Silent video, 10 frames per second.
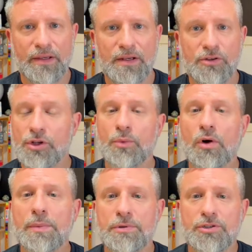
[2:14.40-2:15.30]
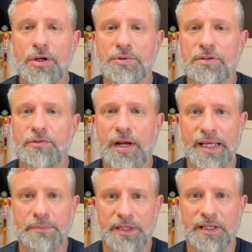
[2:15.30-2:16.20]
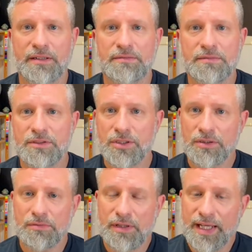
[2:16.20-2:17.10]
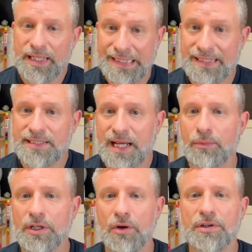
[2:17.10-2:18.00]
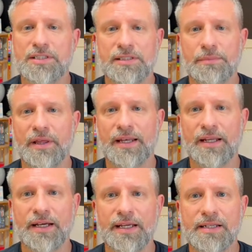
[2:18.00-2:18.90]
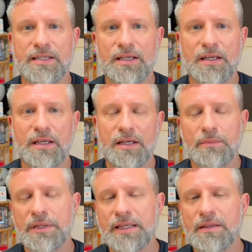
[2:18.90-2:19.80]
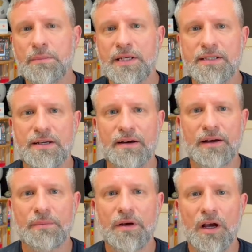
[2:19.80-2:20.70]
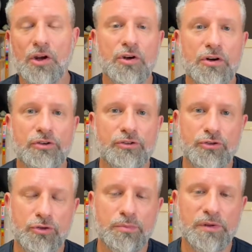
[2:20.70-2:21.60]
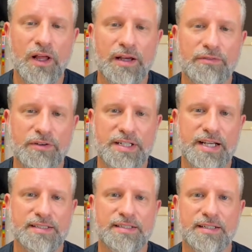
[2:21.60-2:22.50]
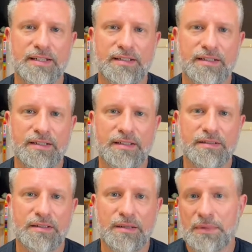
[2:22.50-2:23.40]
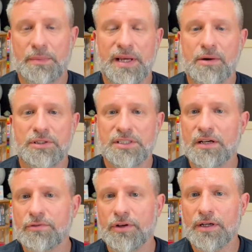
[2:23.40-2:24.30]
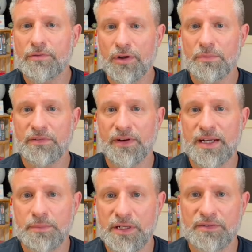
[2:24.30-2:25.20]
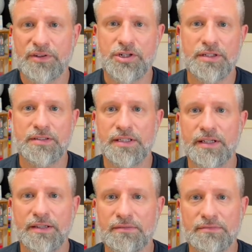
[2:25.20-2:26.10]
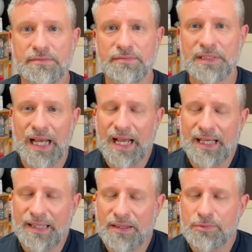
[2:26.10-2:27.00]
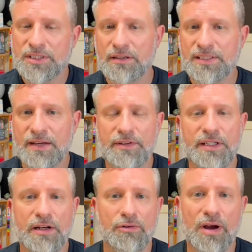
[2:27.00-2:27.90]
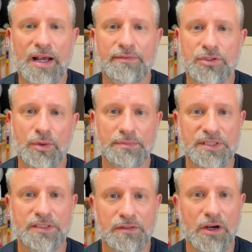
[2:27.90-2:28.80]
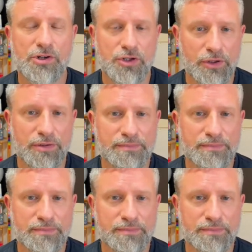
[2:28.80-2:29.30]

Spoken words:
She wrote a prescription for Ambien so that at least I would go to sleep that night. But in the meantime, a nurse drew blood for testing. Maybe I was suffering from a vitamin deficiency. The results haven't yet arrived, so I'm still not sure.